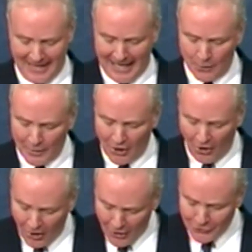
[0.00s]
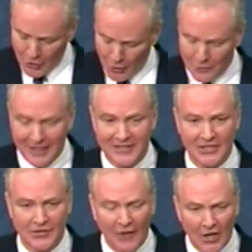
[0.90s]
And we all know that
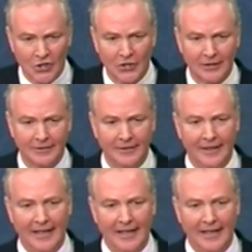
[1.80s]
dysfunction